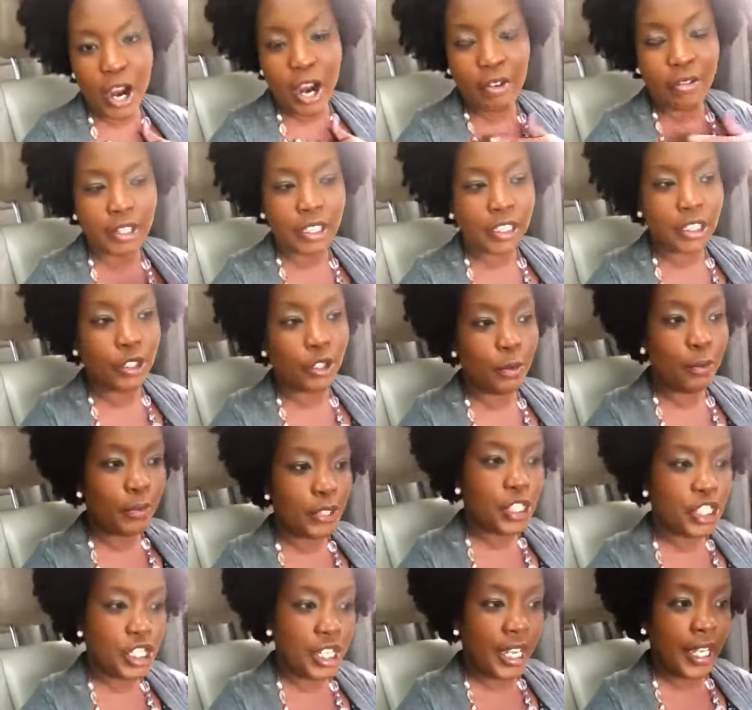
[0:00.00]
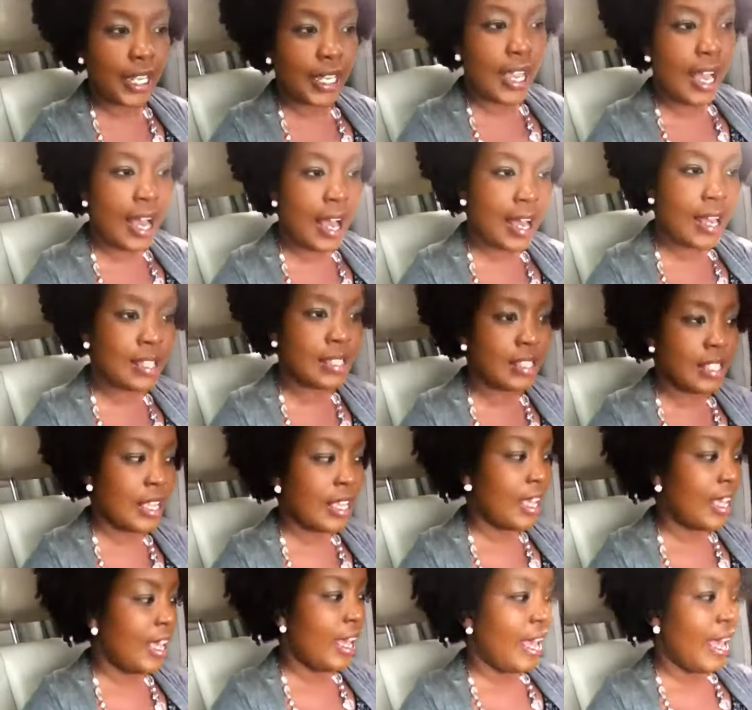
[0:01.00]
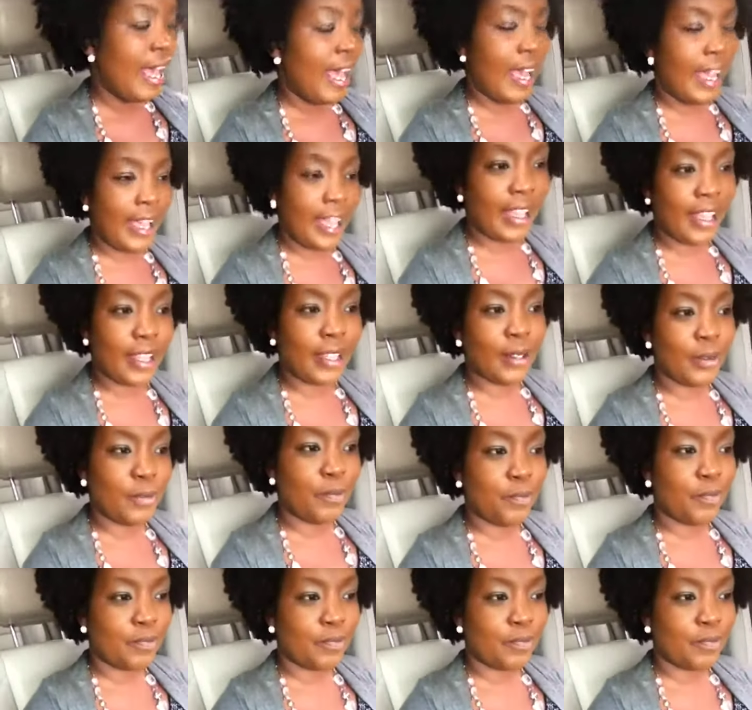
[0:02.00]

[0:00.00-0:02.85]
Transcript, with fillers: I really do appreciate it, guys. And